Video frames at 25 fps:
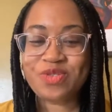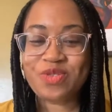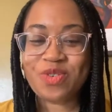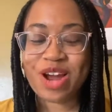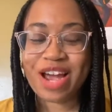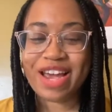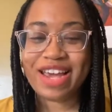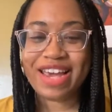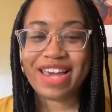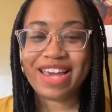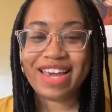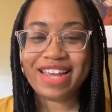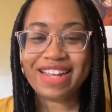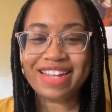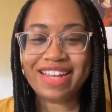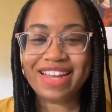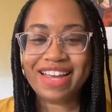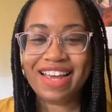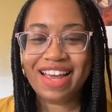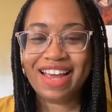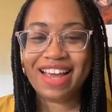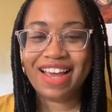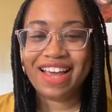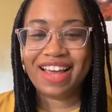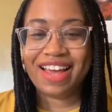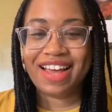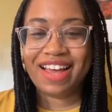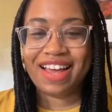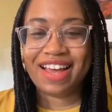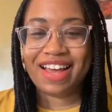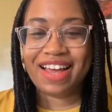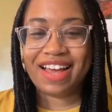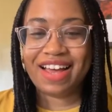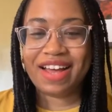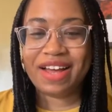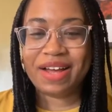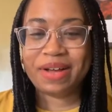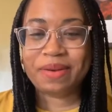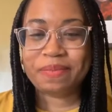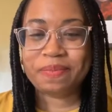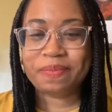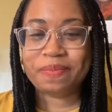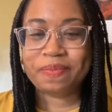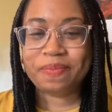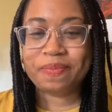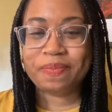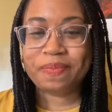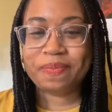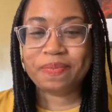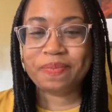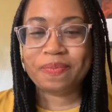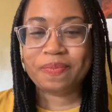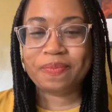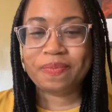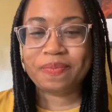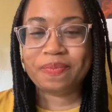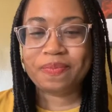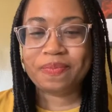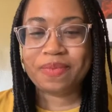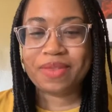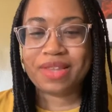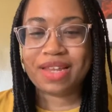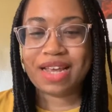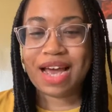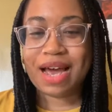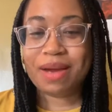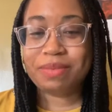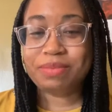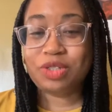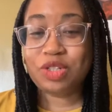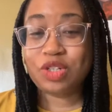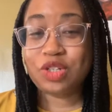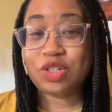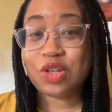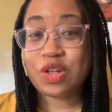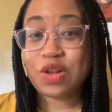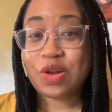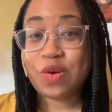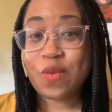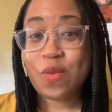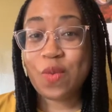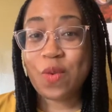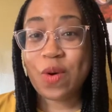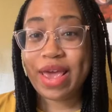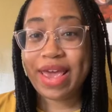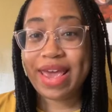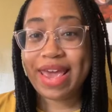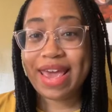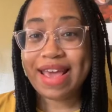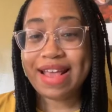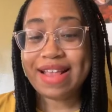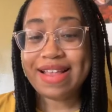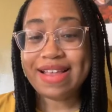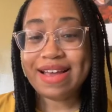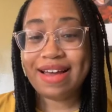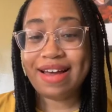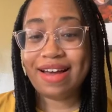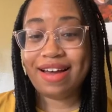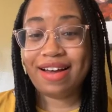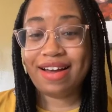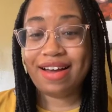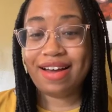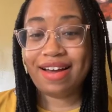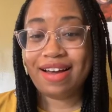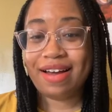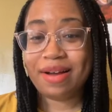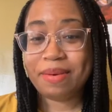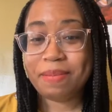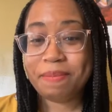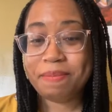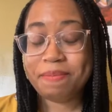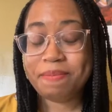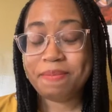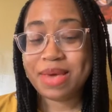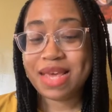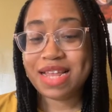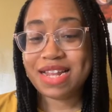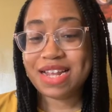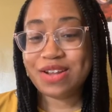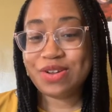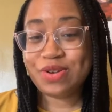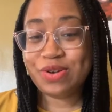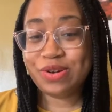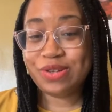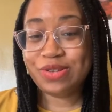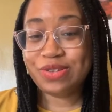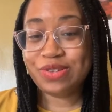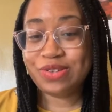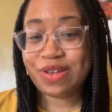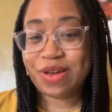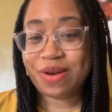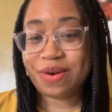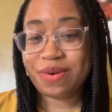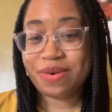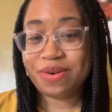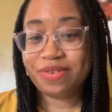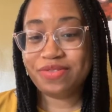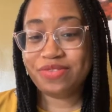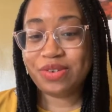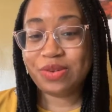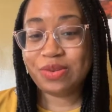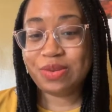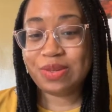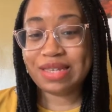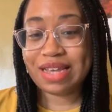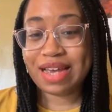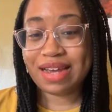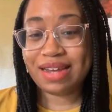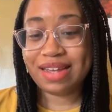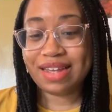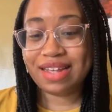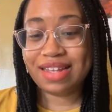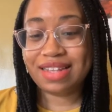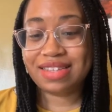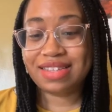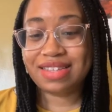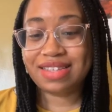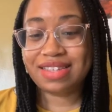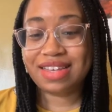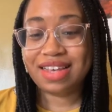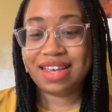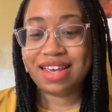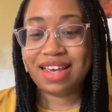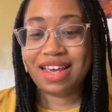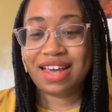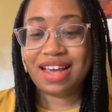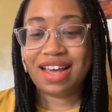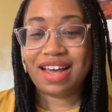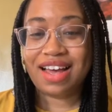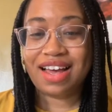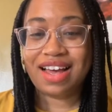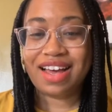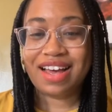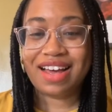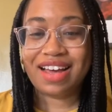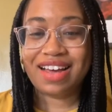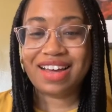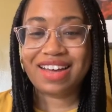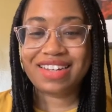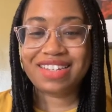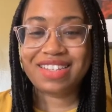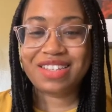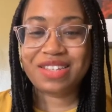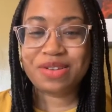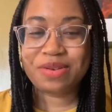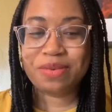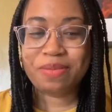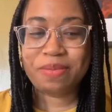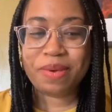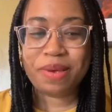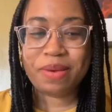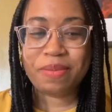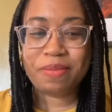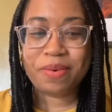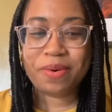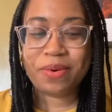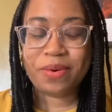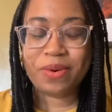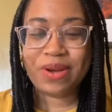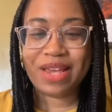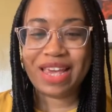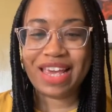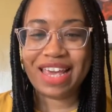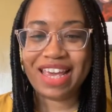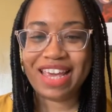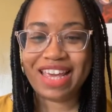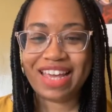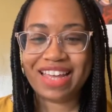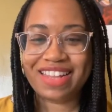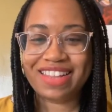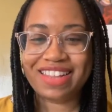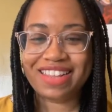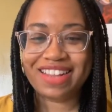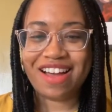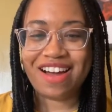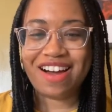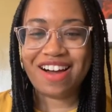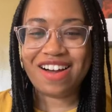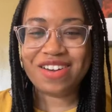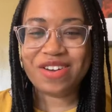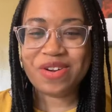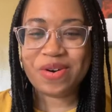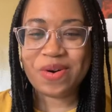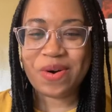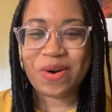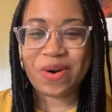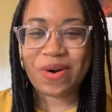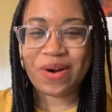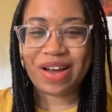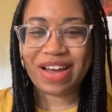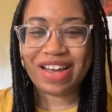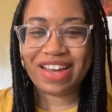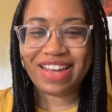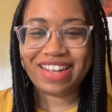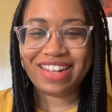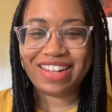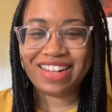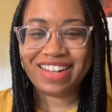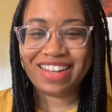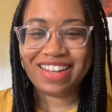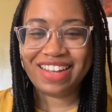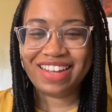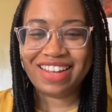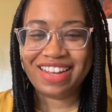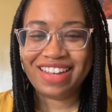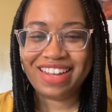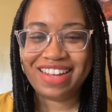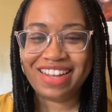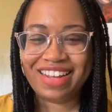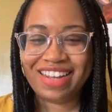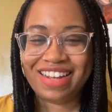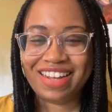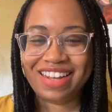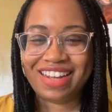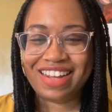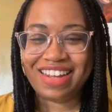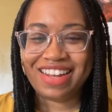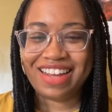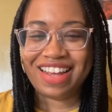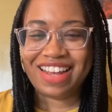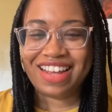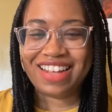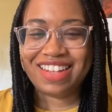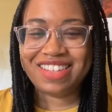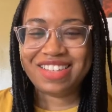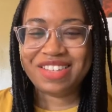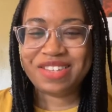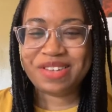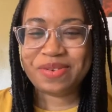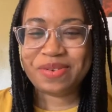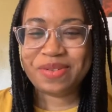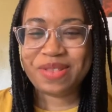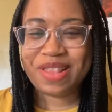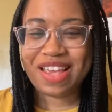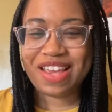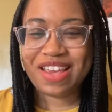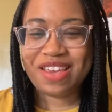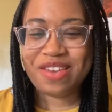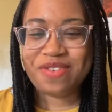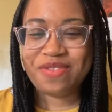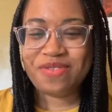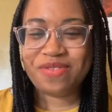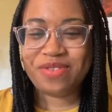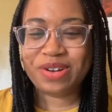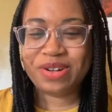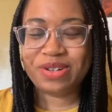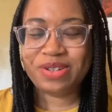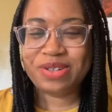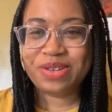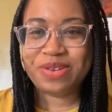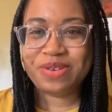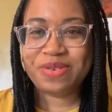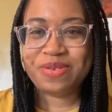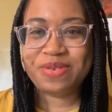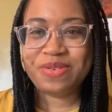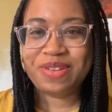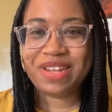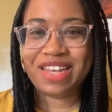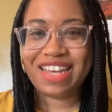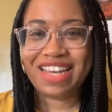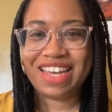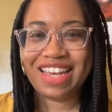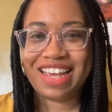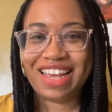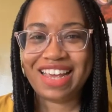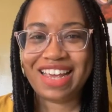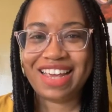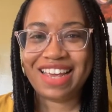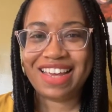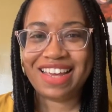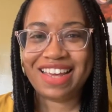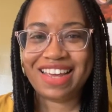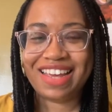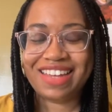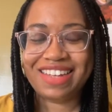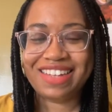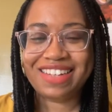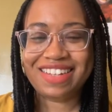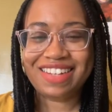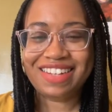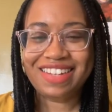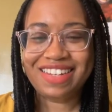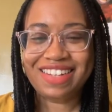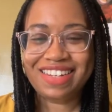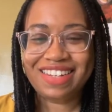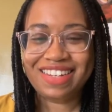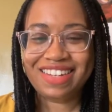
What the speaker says: Wright. I'm just going to wait a minute or so, a few seconds, until people can log on. And so thank you for tuning in.